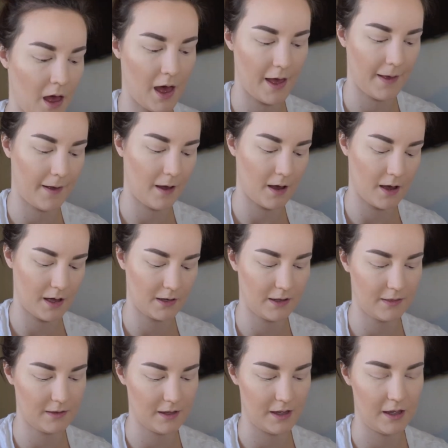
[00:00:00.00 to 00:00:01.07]
I got
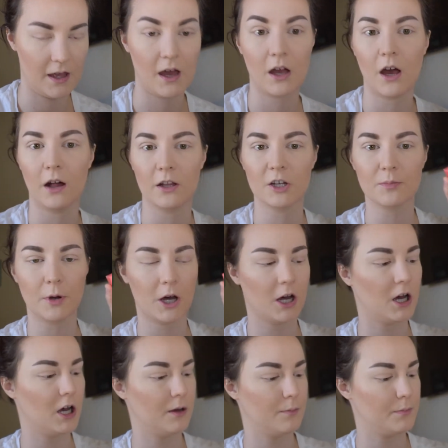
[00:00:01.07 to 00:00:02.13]
the
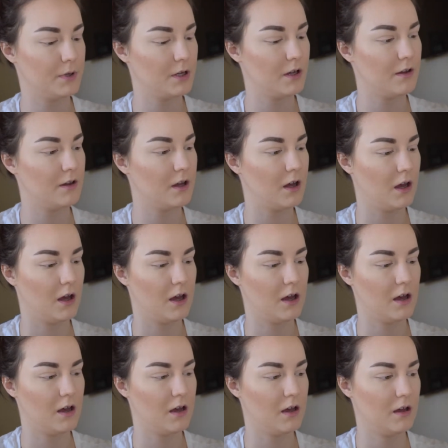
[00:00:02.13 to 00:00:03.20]
Colourpop
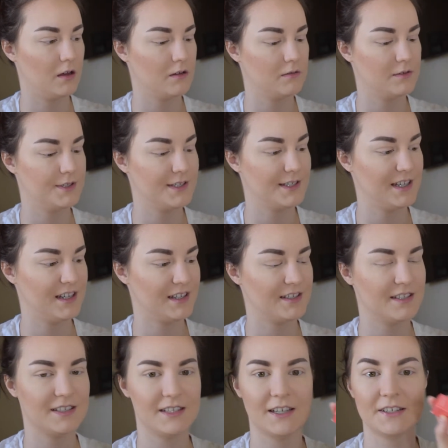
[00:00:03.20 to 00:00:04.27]

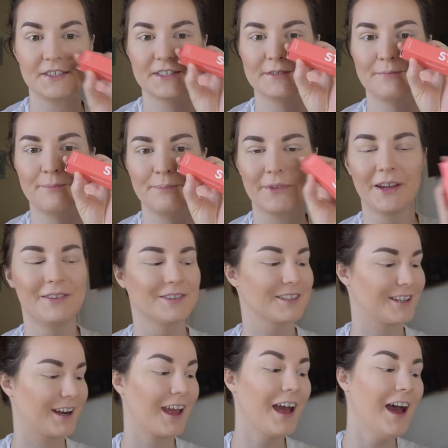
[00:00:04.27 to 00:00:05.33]
sticks. Just
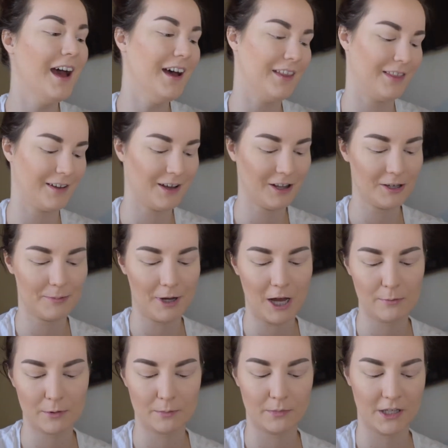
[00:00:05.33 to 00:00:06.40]
kidding. The
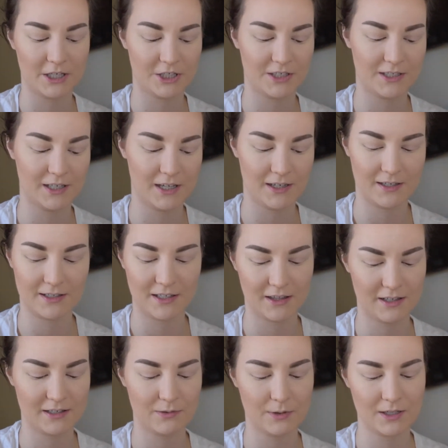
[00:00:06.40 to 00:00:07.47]
Colourpop blush sticks.
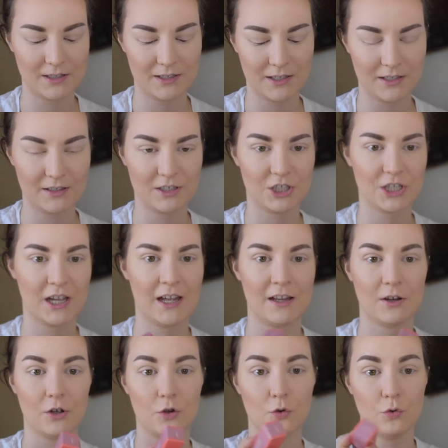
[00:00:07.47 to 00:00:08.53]
This one is in the
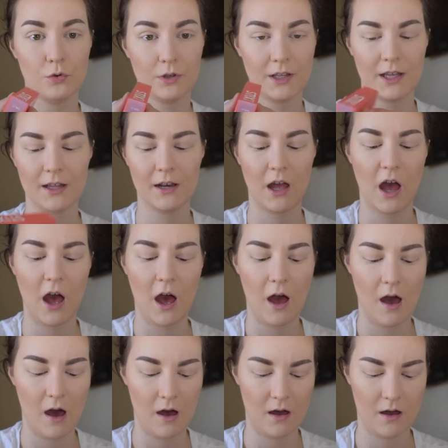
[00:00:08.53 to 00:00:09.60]
shade Cool It.
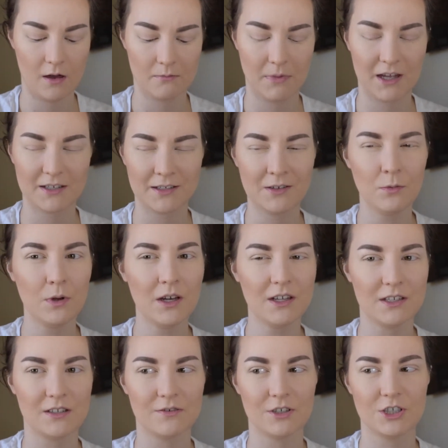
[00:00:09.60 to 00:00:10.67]
I did want
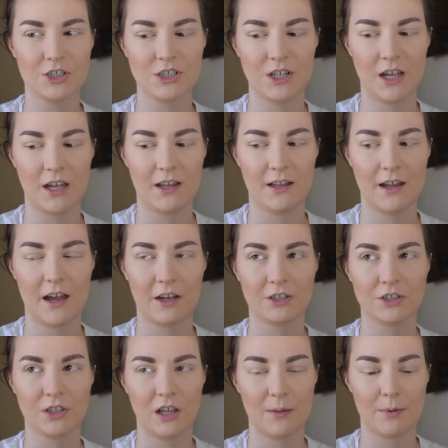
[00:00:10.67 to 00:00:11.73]
a different shade
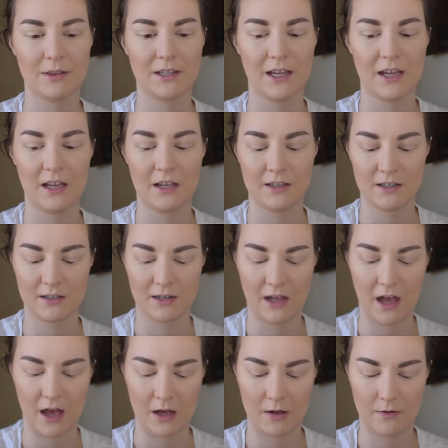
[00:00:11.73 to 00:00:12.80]
actually, but they didn't
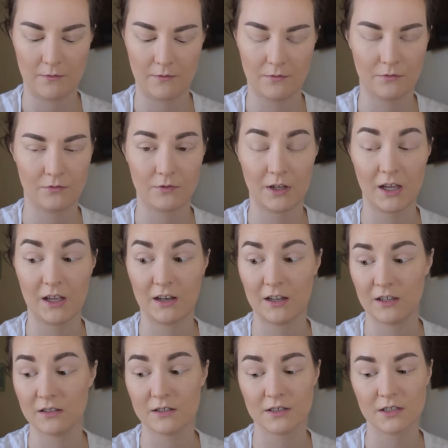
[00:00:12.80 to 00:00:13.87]
have it
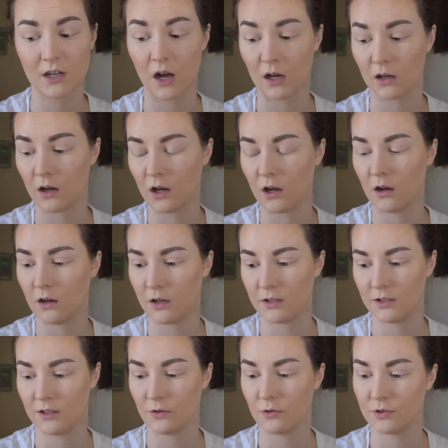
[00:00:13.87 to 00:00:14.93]
in stock on
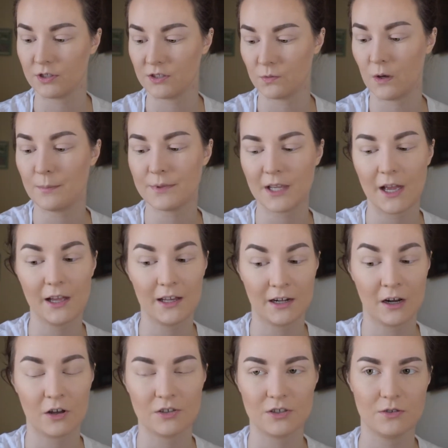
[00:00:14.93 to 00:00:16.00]
Ulta's website, and I
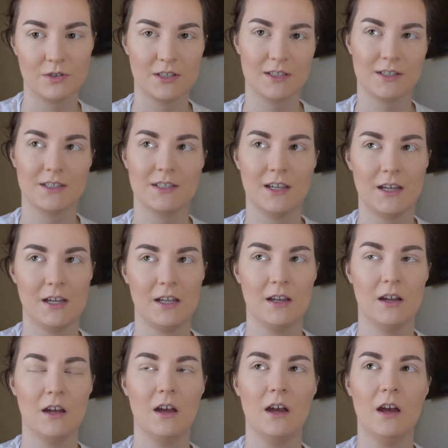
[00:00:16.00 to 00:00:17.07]
also didn't see it,
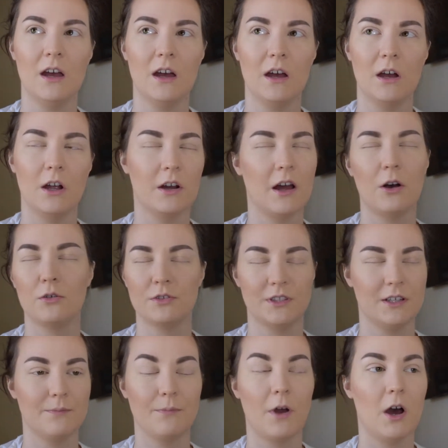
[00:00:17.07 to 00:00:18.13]
or not
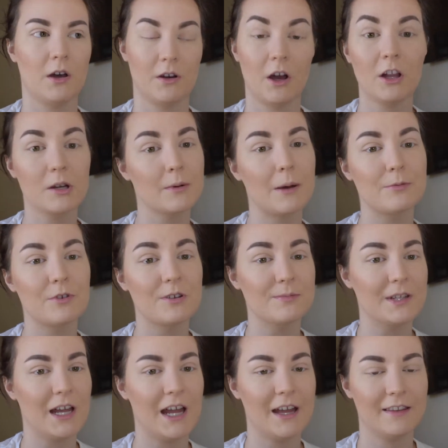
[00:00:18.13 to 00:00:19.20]
Ulta, on Colourpop's
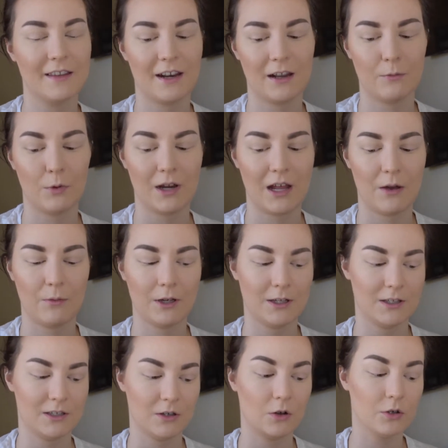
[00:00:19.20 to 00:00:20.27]
website, and then when I went
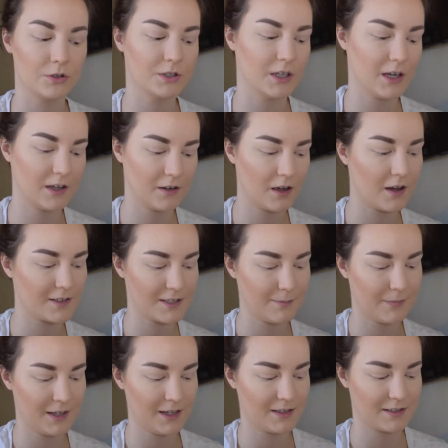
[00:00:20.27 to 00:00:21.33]
into Ulta and got some
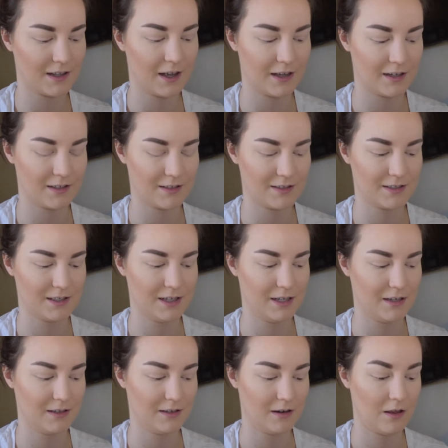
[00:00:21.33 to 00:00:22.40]
things, I didn't see
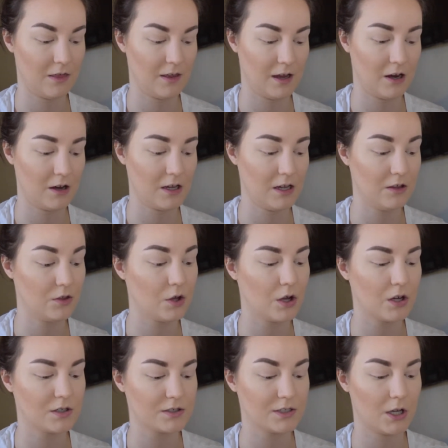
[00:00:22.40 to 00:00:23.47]
it there
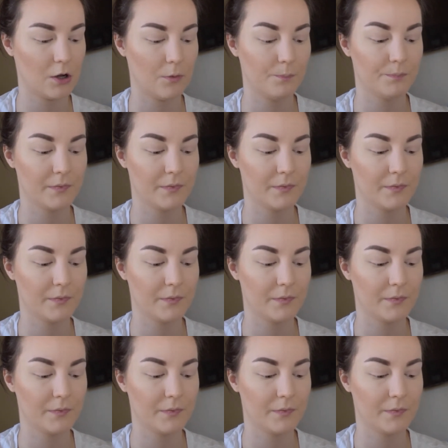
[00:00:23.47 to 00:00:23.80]
either, so